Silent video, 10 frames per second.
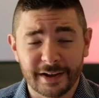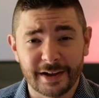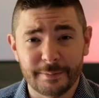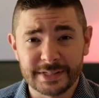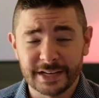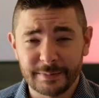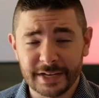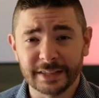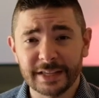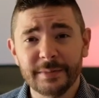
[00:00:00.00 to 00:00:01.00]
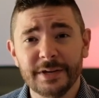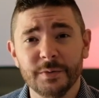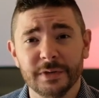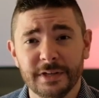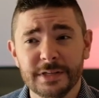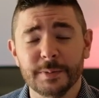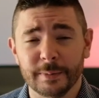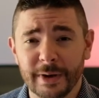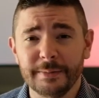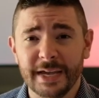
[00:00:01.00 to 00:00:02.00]
Um, it's going to be a limited release,
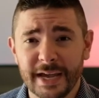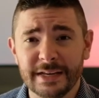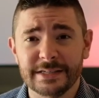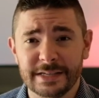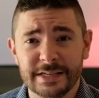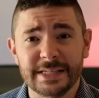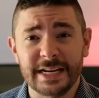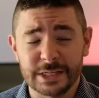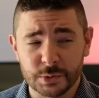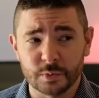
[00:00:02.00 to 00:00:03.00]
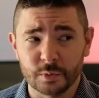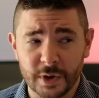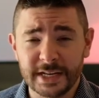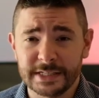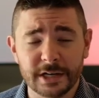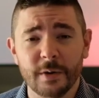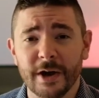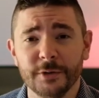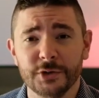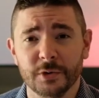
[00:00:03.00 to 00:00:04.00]
but Bobcat says that it's ready to go
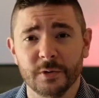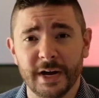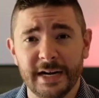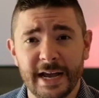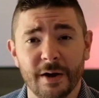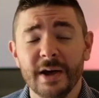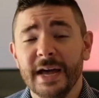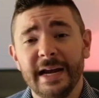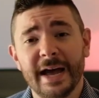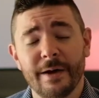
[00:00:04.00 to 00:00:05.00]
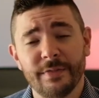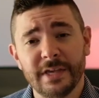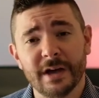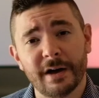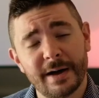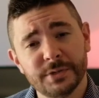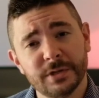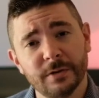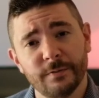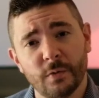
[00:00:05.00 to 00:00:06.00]
out the door right now. Now, the
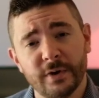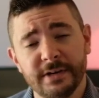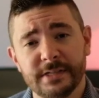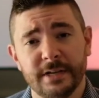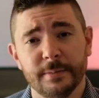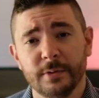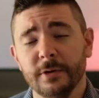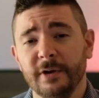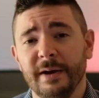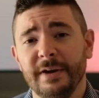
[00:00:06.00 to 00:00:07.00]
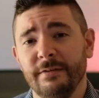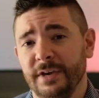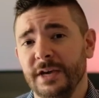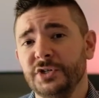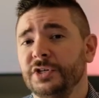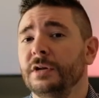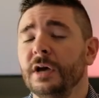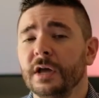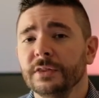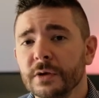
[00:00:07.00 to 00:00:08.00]
obstacle avoidance and the program navigation,
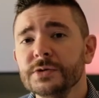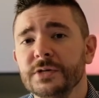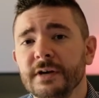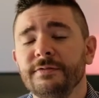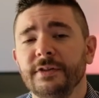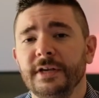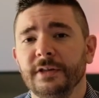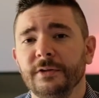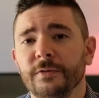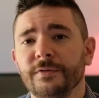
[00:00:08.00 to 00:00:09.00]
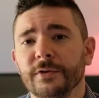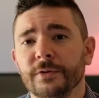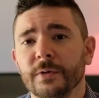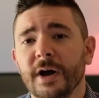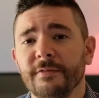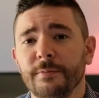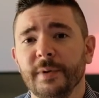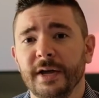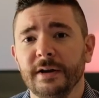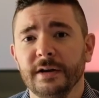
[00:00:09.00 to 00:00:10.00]
those are definitely a little further off,
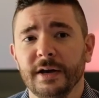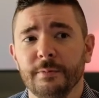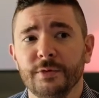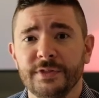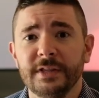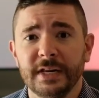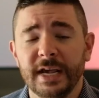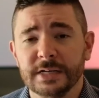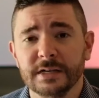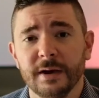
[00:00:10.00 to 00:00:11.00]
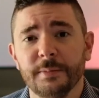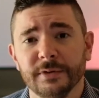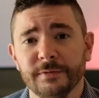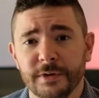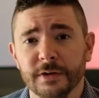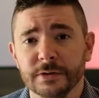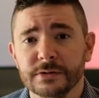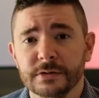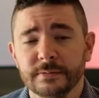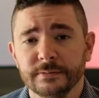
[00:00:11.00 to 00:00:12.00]
but um, within the next couple of
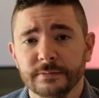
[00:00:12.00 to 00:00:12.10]
years.